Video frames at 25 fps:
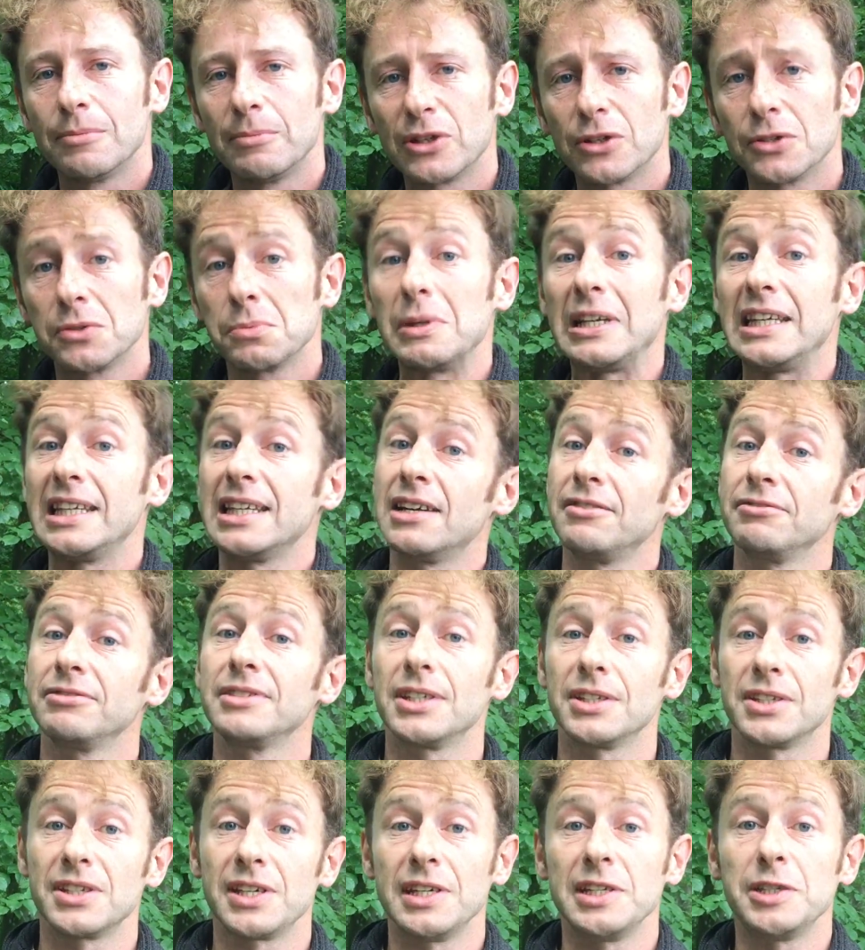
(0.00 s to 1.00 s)
because we love
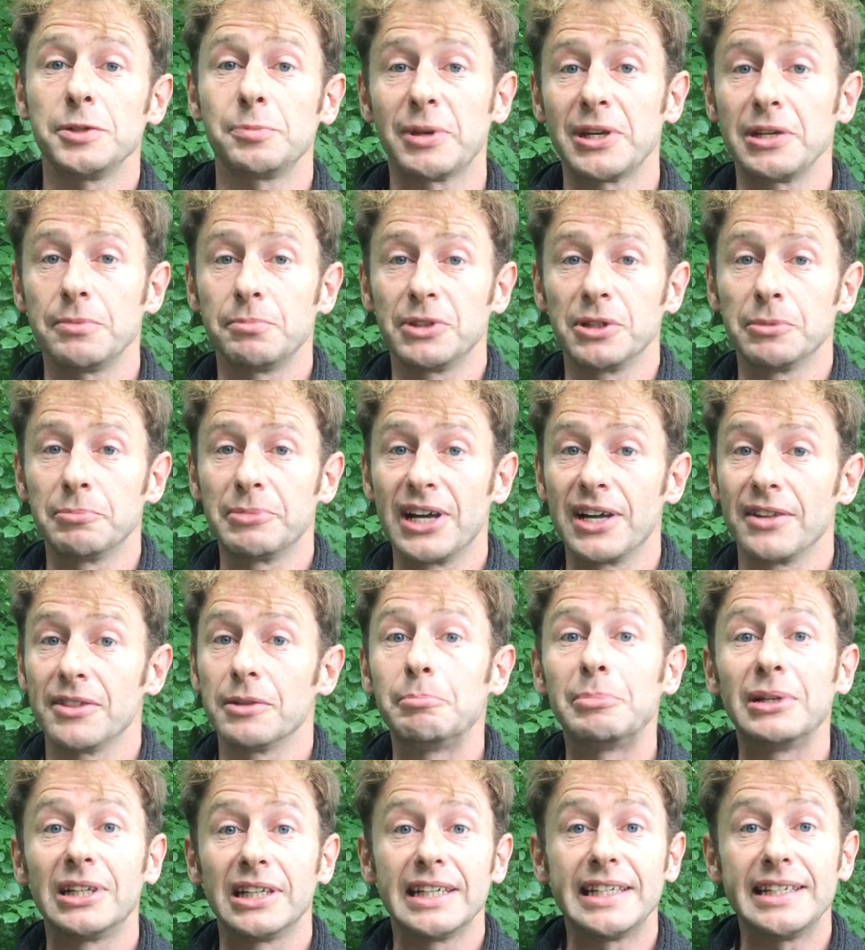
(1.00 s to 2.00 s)
to teach people about
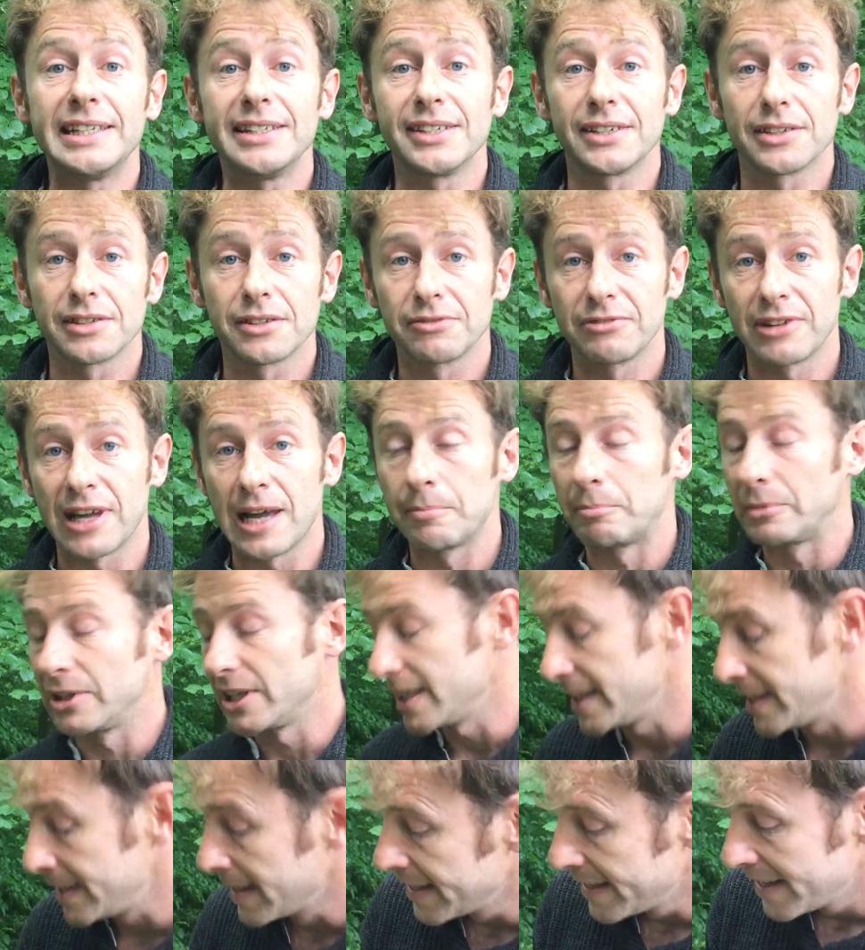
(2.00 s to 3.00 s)
the Boletus
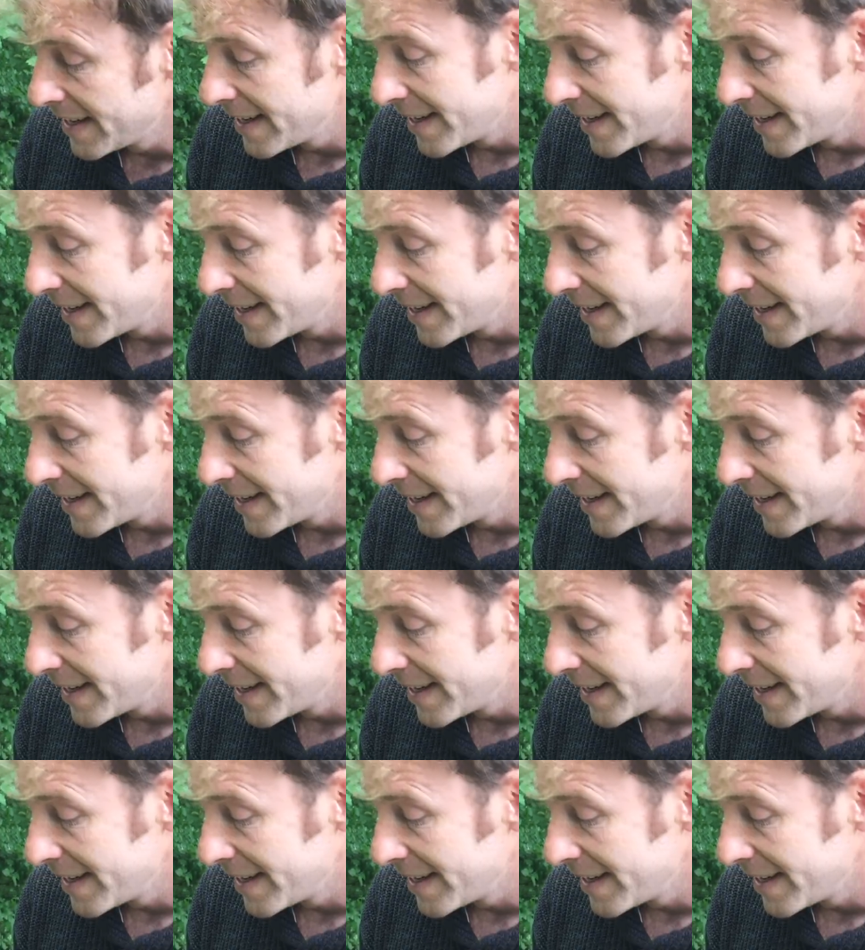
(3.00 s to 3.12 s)
family.